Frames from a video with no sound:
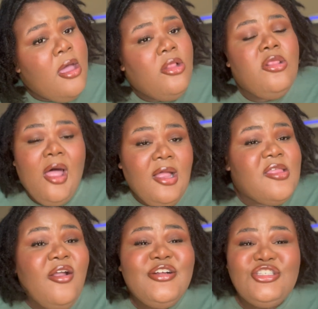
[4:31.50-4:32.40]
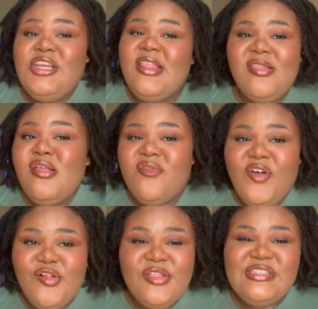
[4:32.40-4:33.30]
locks are just as
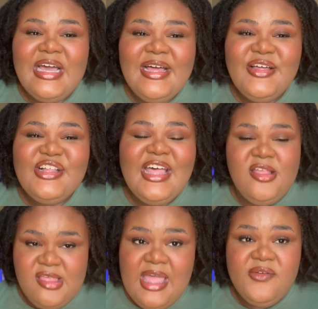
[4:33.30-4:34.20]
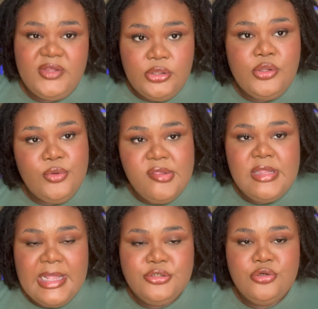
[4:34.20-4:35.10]
versatile as having loose
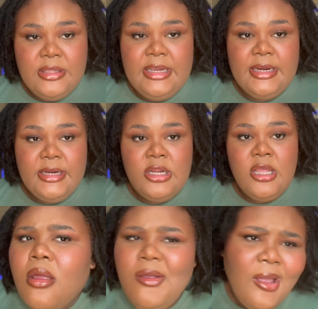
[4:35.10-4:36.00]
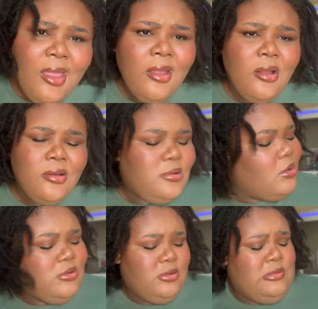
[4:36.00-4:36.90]
natural hair. Okay,
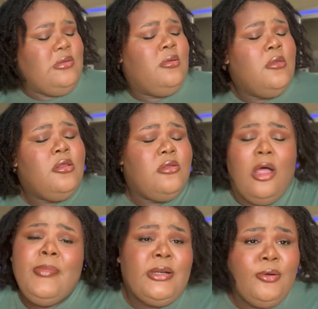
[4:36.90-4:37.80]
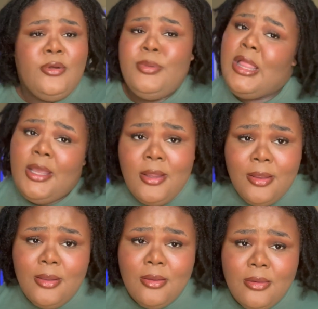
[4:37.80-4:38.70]
y'all better quit playing.
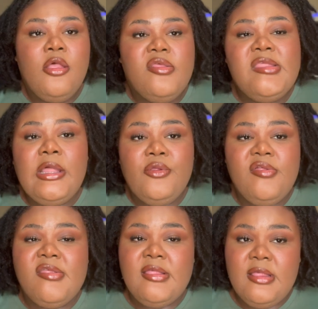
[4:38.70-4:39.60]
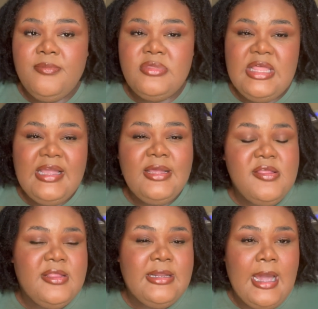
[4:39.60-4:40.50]
So some
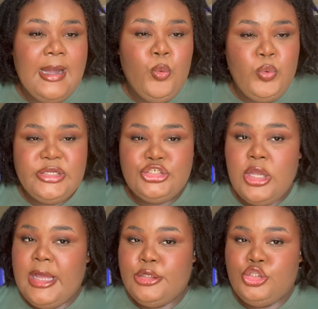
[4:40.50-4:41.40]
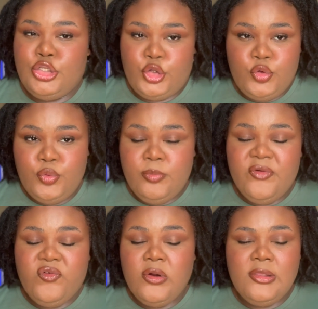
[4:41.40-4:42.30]
things that I wish I knew
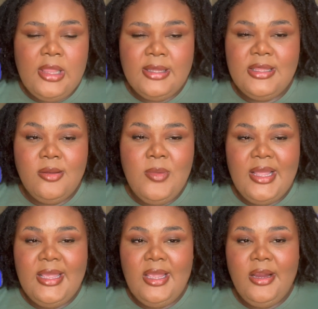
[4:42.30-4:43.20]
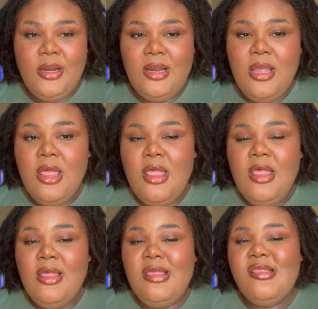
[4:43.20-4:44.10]
before locking my hair
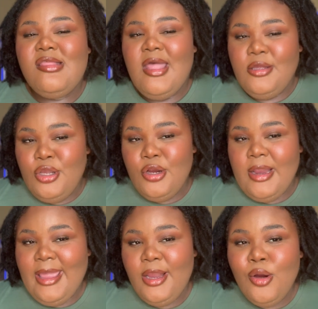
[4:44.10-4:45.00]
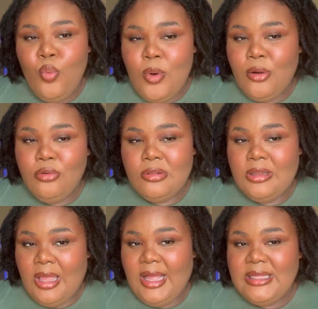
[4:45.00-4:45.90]
is that your hair won't
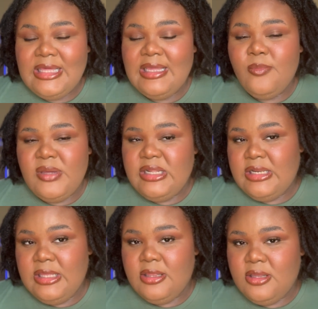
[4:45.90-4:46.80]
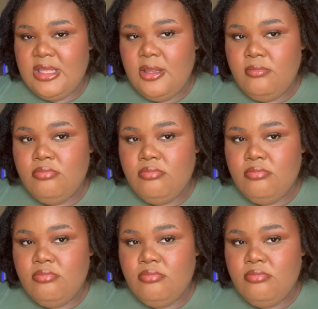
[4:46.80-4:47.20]
lock immediately.